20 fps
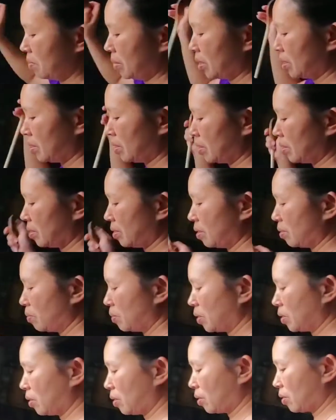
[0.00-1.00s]
mix this in
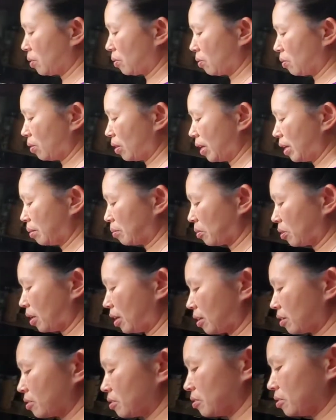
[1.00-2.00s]
with our graham
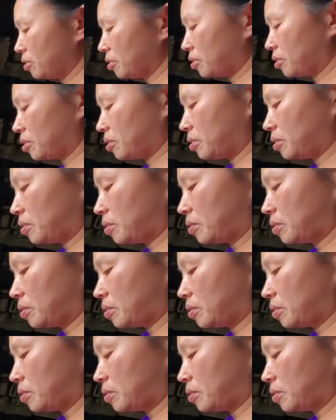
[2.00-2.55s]
crackers.